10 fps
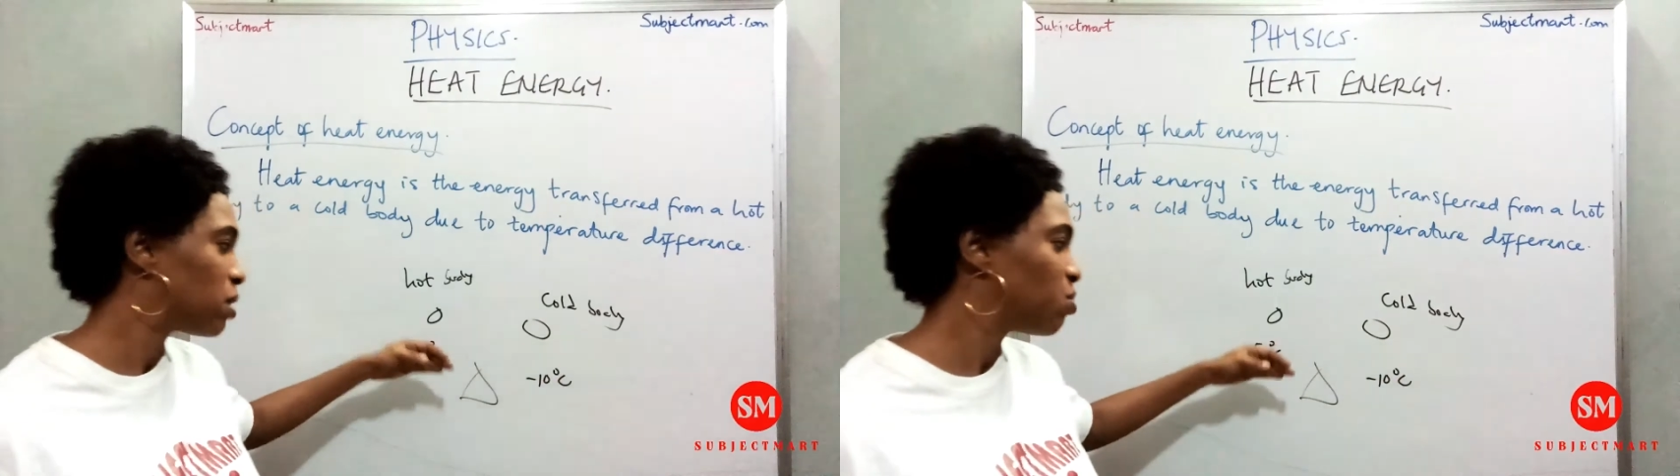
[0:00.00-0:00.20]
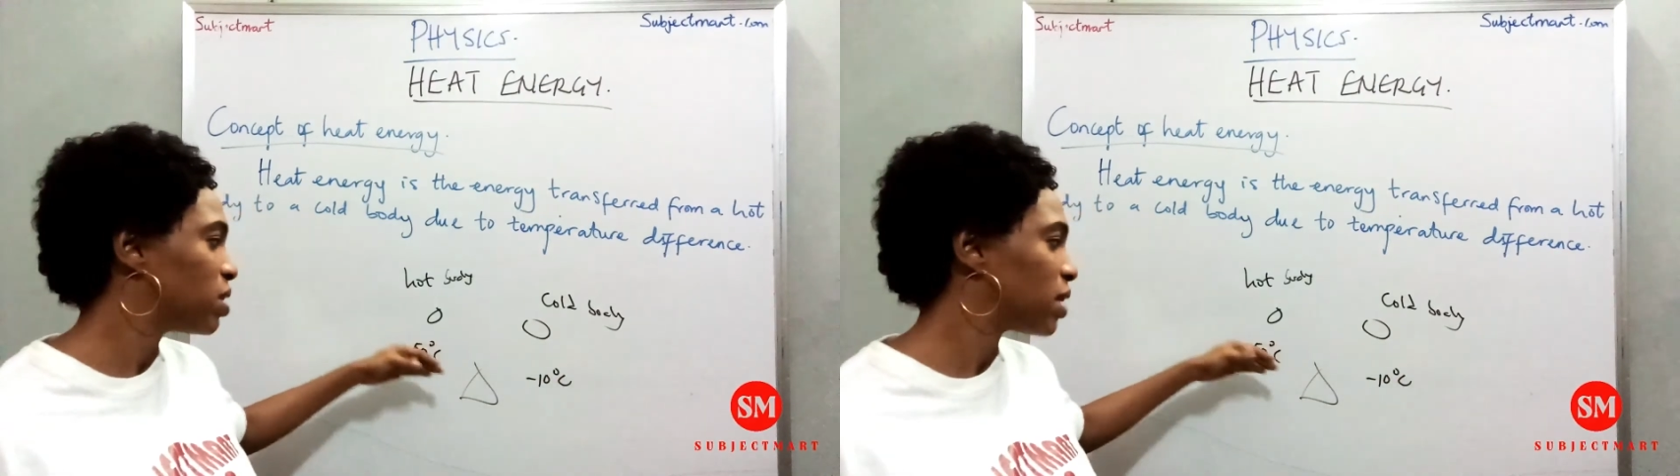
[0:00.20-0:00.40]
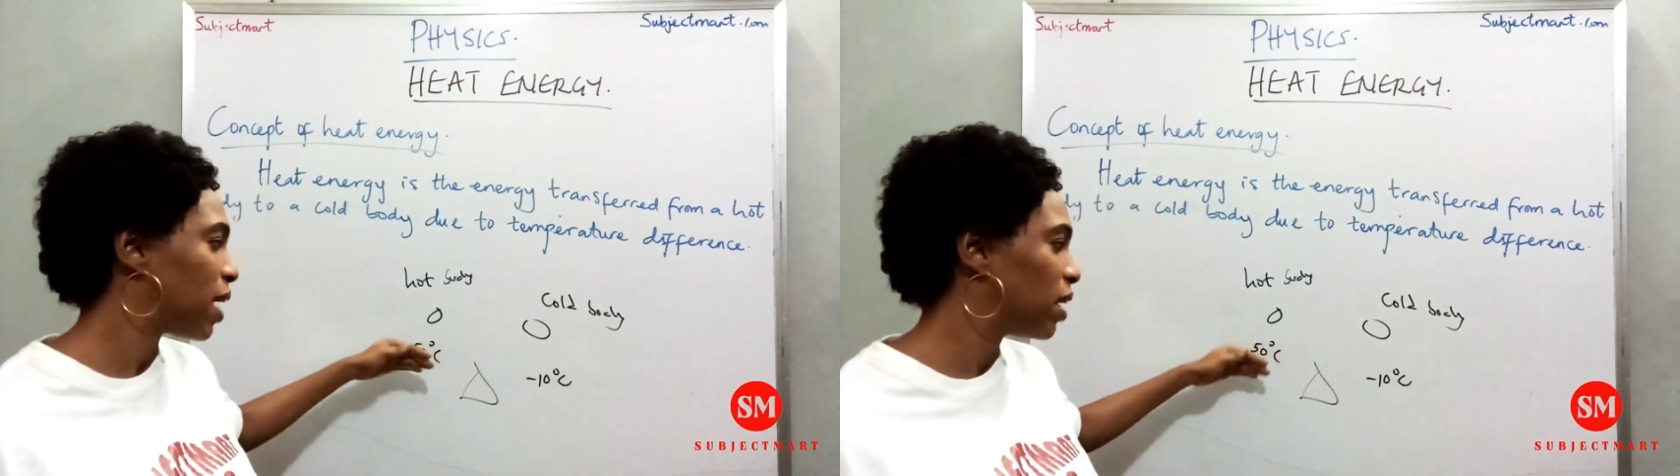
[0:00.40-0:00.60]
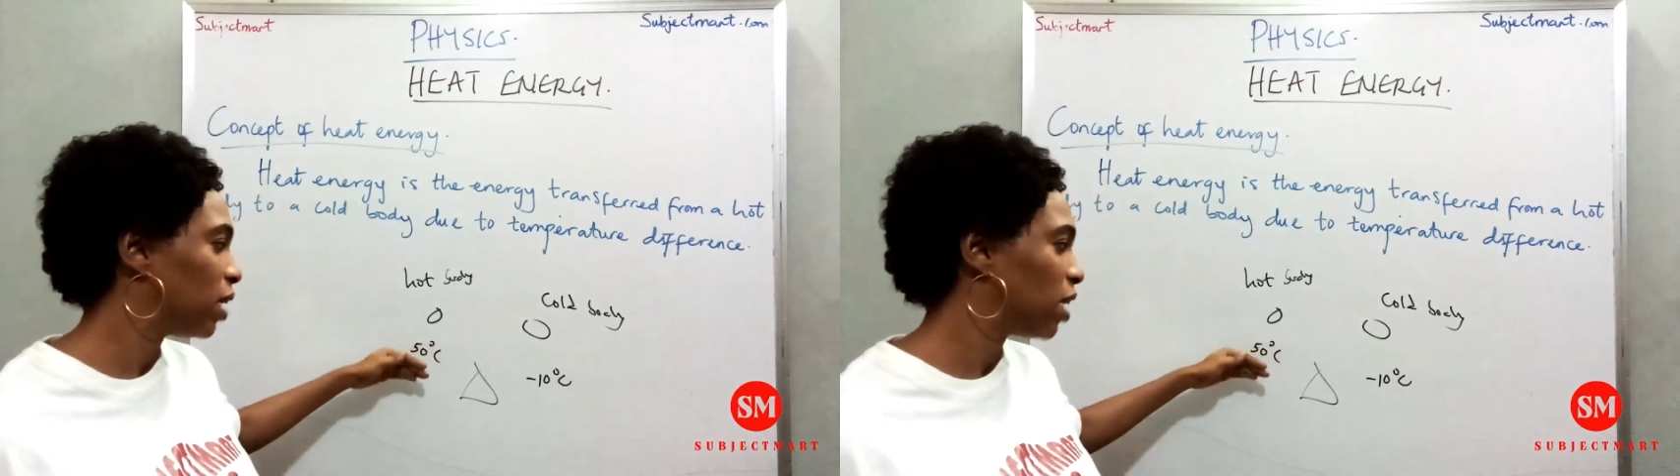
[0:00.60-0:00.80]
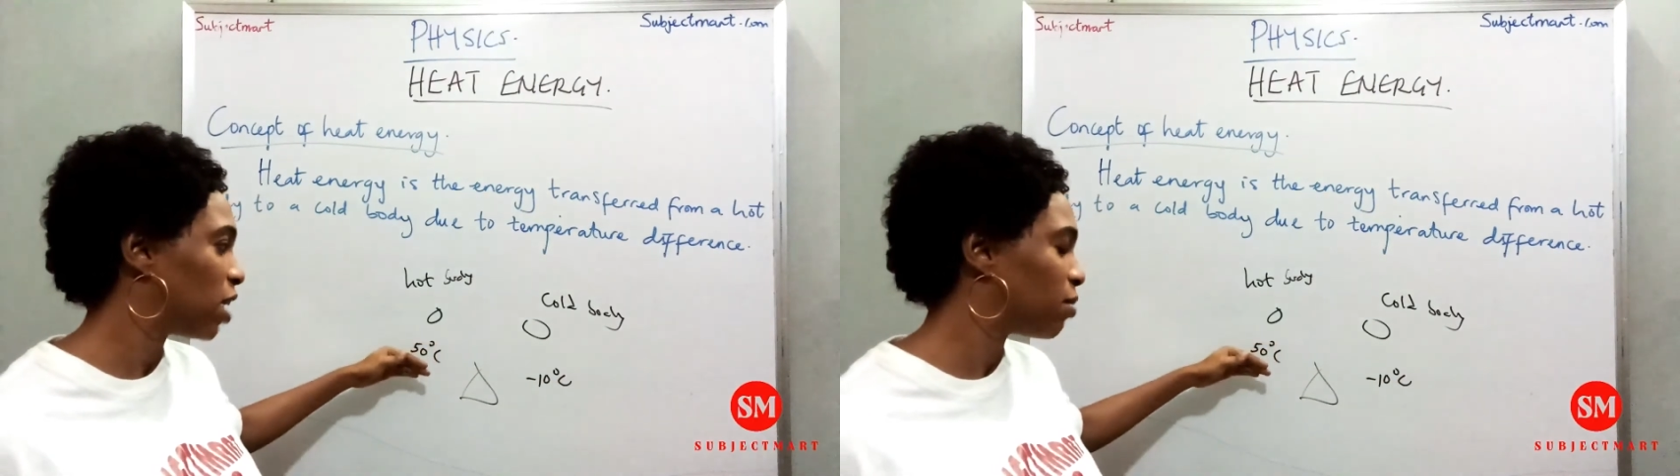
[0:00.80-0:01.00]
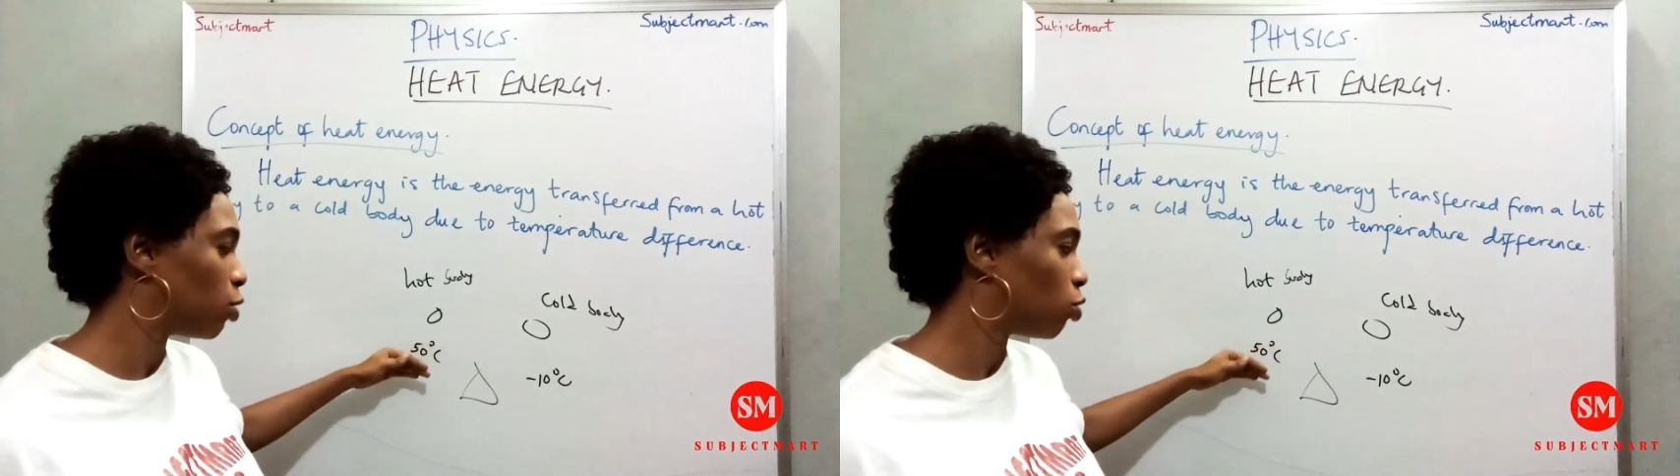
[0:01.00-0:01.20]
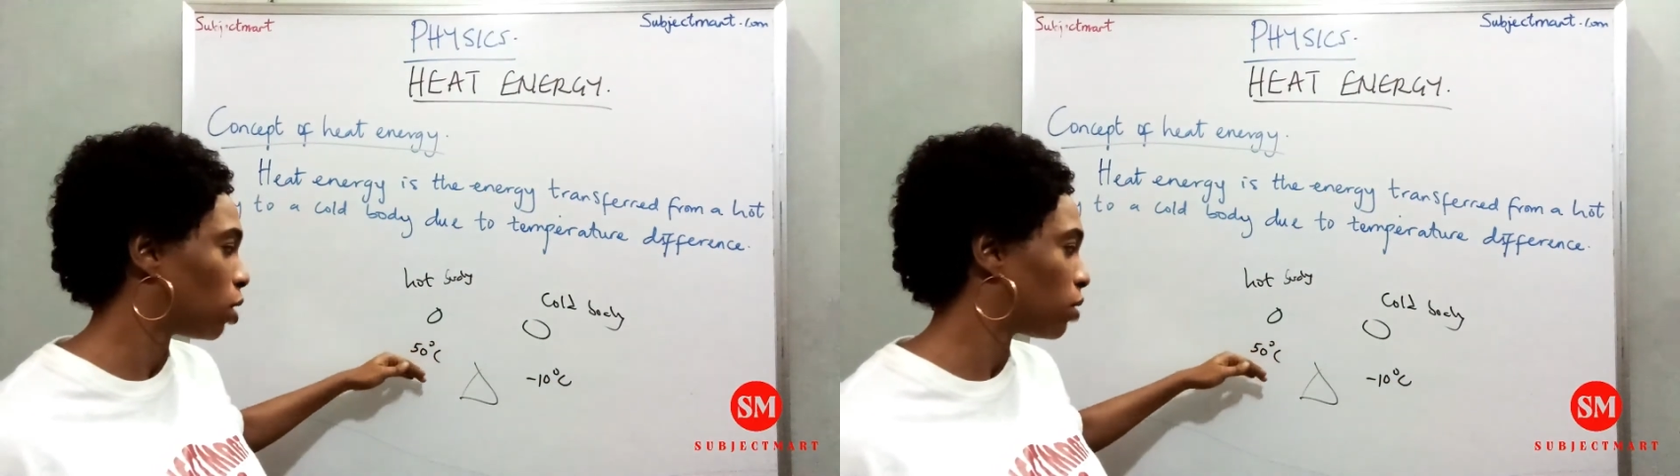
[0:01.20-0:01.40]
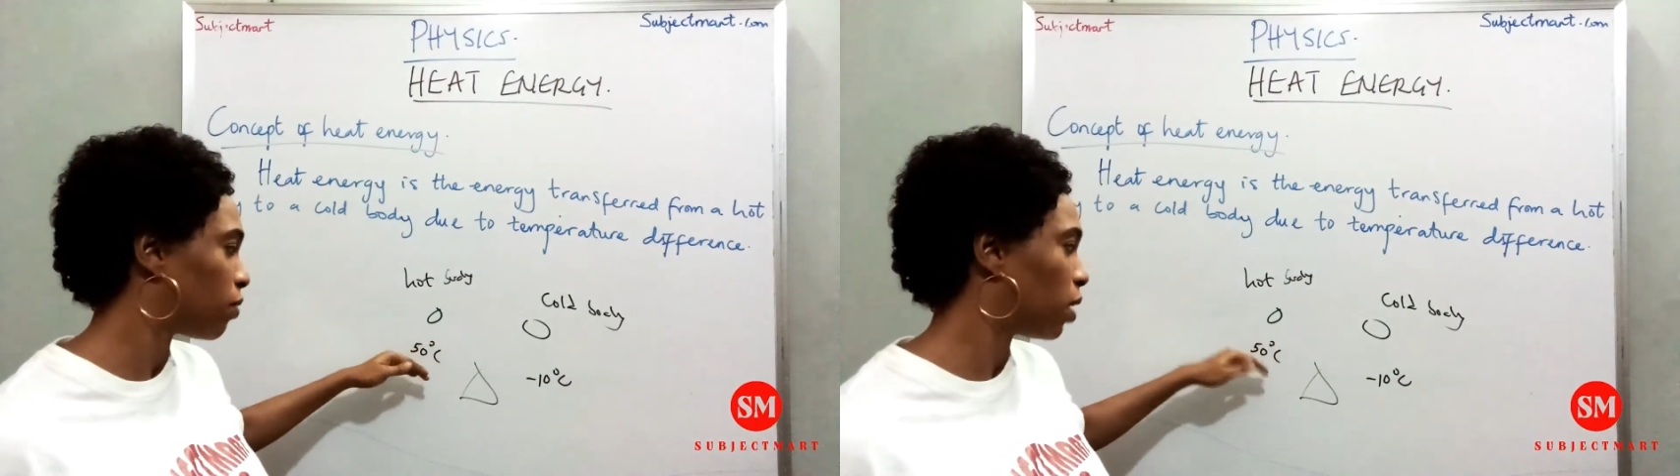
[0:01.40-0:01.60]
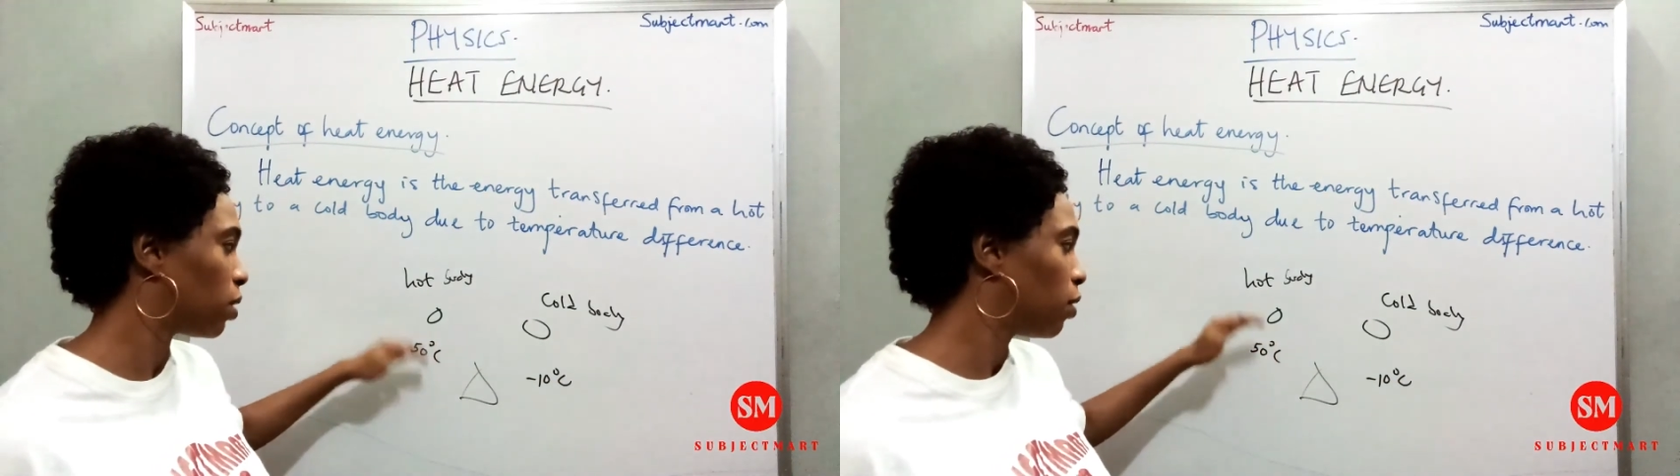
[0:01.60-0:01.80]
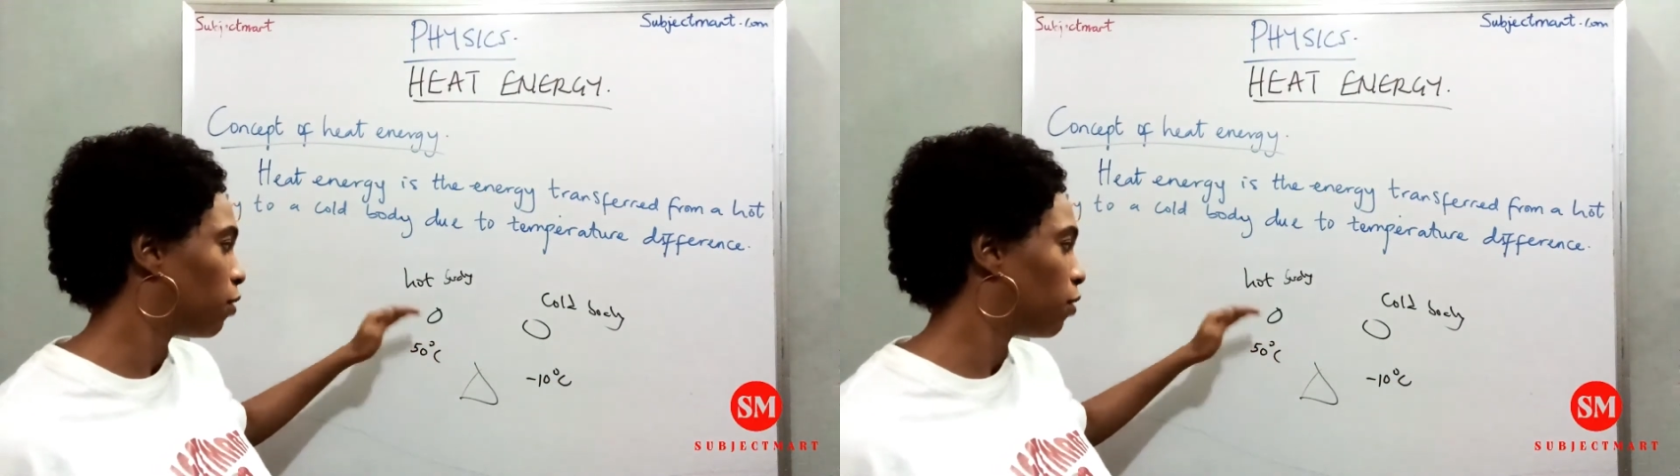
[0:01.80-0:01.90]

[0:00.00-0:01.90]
it means energy has been transferred